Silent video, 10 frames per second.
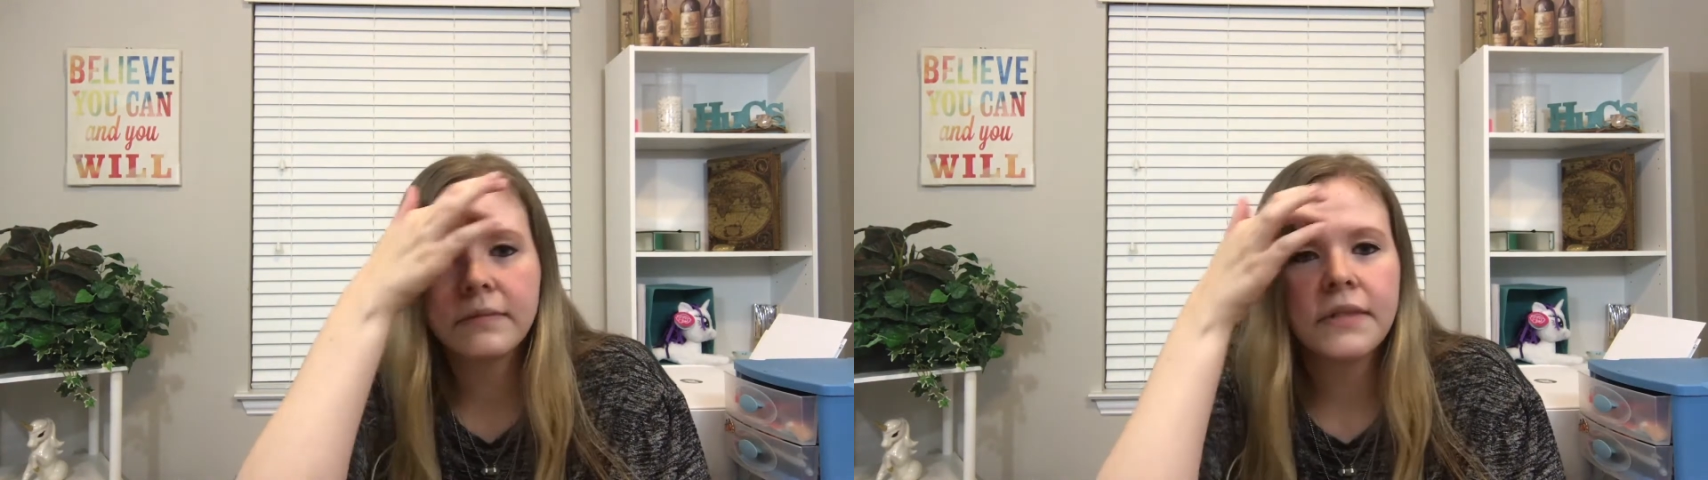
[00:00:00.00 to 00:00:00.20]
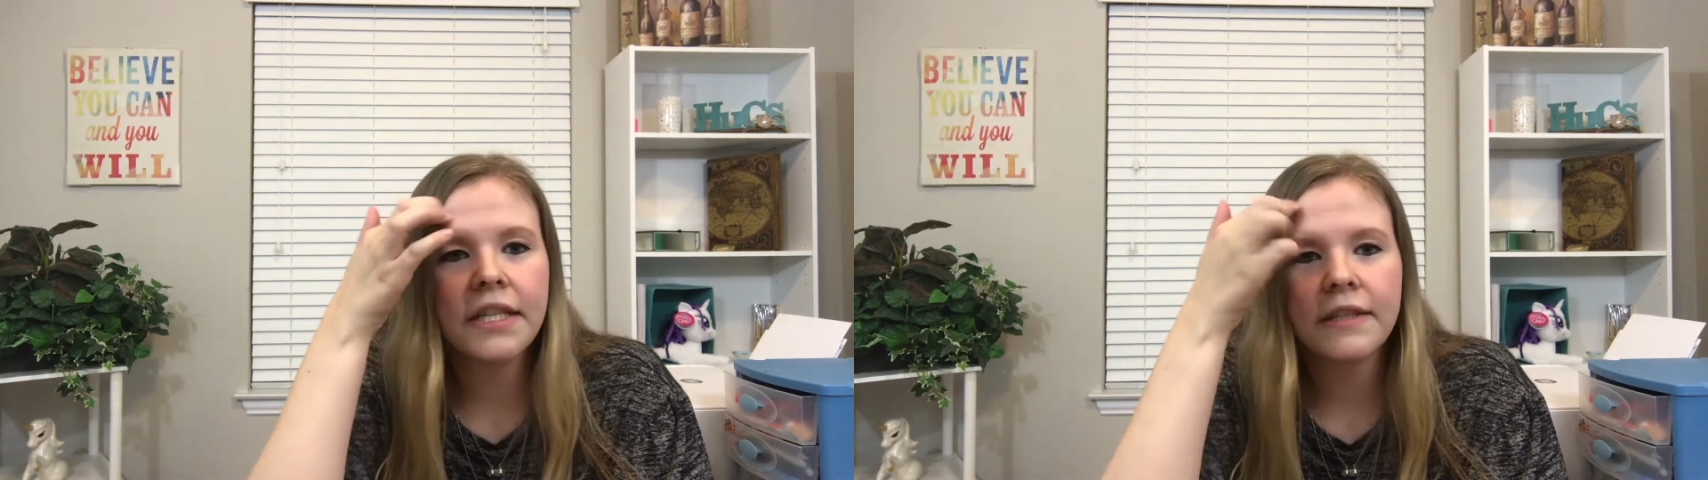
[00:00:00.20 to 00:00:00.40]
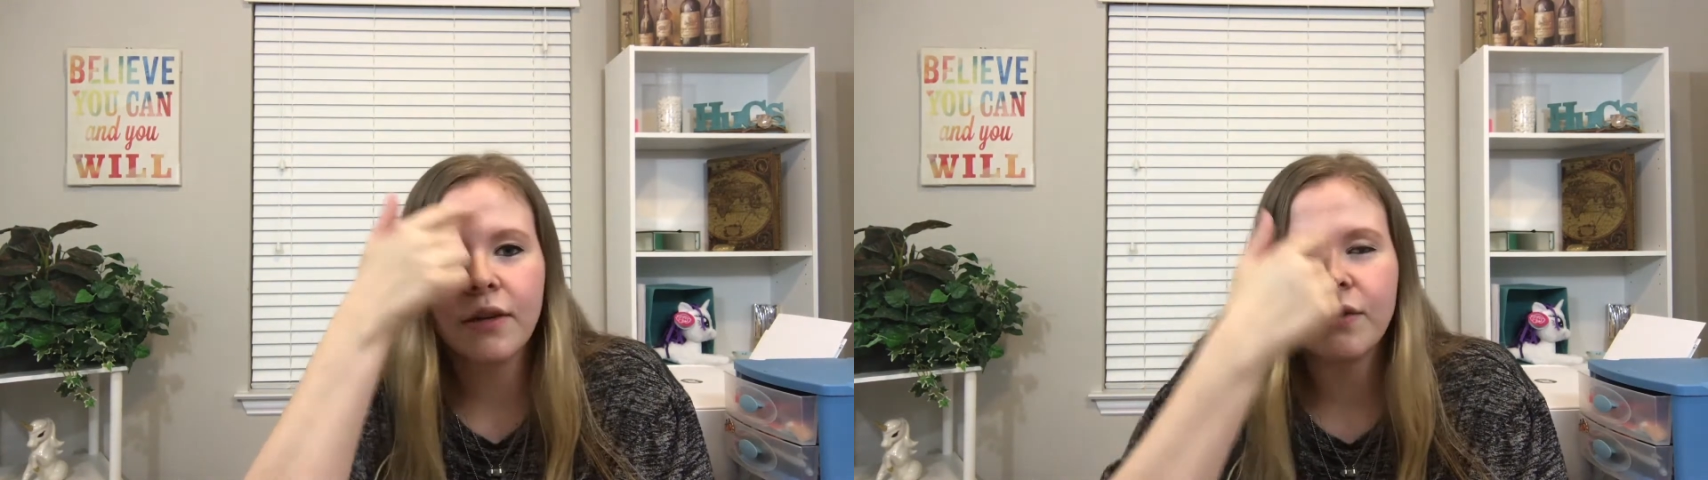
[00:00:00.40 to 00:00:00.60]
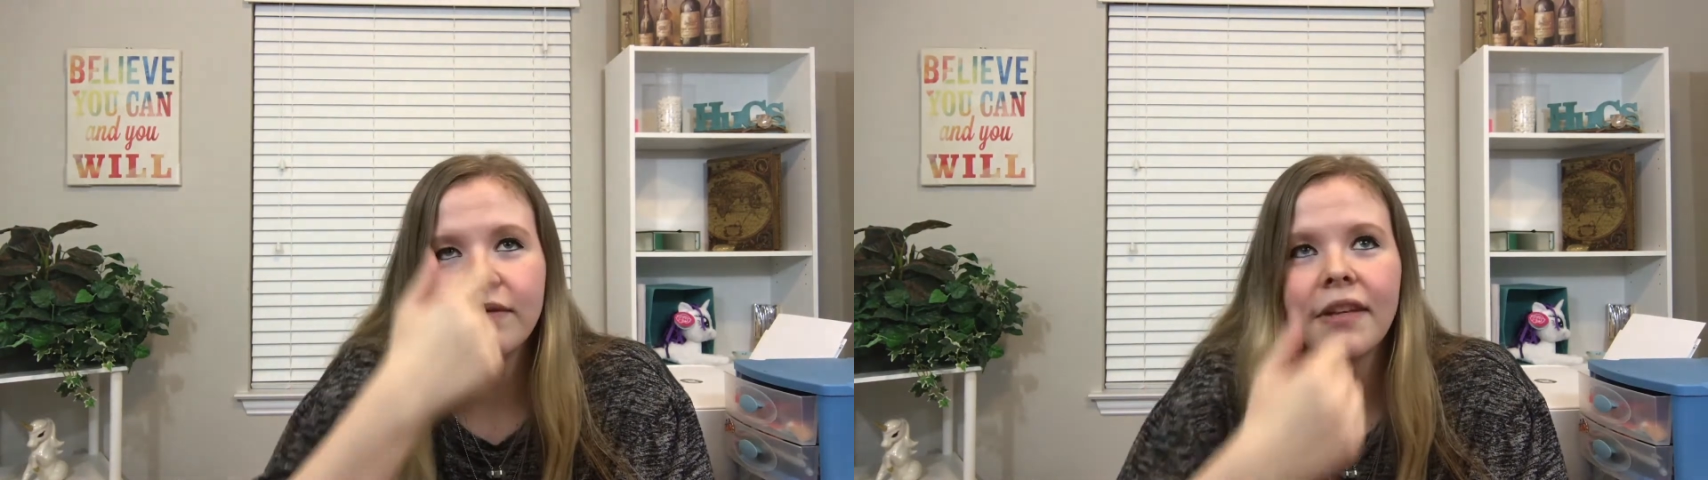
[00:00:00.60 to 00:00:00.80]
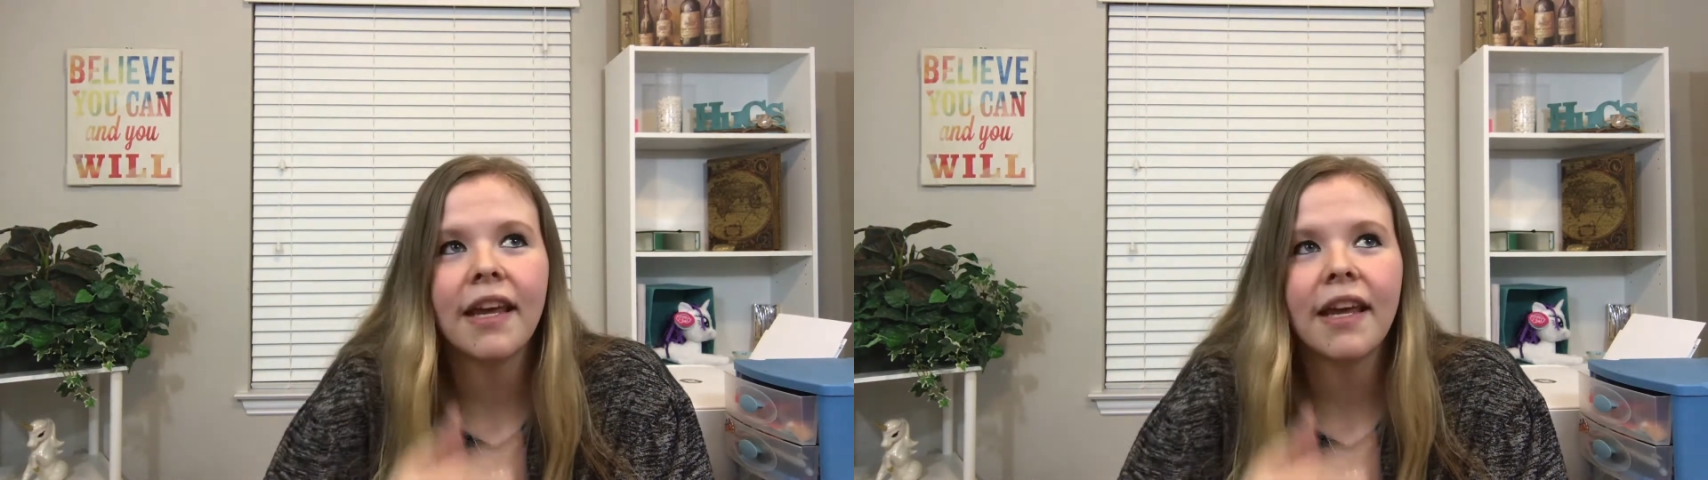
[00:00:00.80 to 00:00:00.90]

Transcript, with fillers: T-zone,